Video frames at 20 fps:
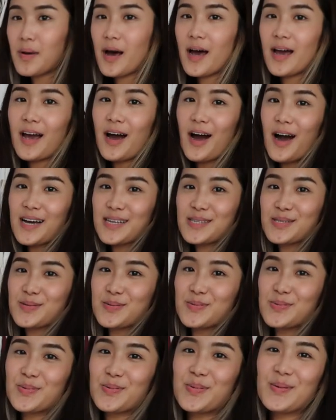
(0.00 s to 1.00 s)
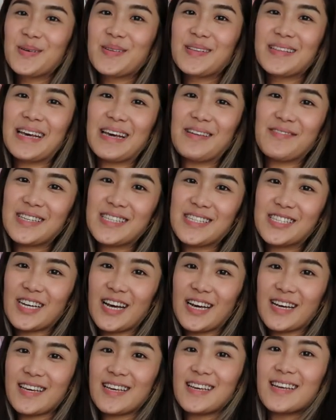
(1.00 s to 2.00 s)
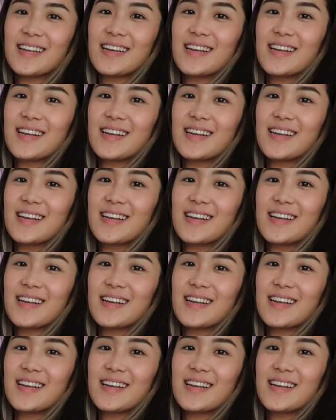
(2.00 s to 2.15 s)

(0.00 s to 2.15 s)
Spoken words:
my high school leavers jacket.